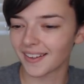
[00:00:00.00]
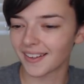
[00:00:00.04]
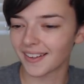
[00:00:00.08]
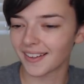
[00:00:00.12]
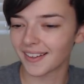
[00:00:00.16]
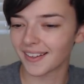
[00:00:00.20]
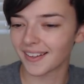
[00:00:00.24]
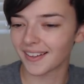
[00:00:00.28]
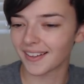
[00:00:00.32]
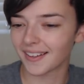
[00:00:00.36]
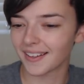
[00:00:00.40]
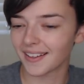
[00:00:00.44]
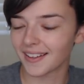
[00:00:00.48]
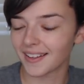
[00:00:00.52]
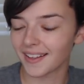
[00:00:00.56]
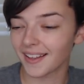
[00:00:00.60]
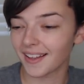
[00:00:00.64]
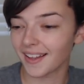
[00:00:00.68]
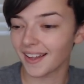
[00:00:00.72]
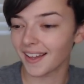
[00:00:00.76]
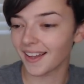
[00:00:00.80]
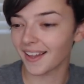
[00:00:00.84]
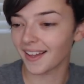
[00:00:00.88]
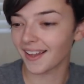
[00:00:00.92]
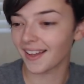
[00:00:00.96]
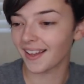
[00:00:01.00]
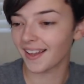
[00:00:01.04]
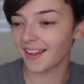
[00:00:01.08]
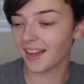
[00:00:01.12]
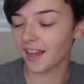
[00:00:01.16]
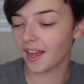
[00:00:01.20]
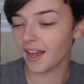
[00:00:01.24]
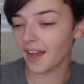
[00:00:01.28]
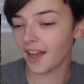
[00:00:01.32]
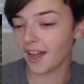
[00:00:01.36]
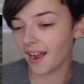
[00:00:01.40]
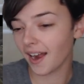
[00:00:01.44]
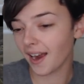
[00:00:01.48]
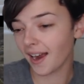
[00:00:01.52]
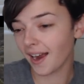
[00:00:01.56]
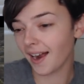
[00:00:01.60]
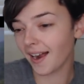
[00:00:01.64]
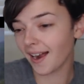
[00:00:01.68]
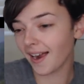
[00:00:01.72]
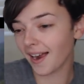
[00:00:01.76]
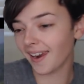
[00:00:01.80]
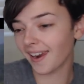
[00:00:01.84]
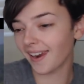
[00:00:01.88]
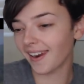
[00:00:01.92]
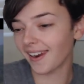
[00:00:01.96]

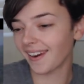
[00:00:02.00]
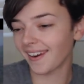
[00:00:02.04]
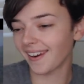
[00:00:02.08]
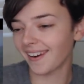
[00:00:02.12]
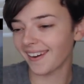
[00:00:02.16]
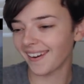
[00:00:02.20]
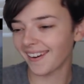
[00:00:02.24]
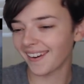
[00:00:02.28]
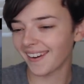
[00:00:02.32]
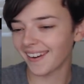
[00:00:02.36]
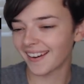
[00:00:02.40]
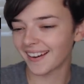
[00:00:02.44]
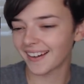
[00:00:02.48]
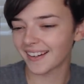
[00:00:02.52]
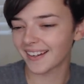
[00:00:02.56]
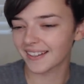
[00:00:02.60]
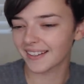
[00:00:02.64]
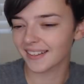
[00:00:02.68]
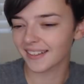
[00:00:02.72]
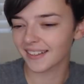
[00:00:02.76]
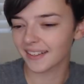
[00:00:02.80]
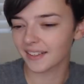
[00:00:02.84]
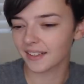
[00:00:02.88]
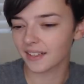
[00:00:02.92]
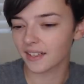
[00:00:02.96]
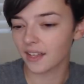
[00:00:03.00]
Nobody speaks.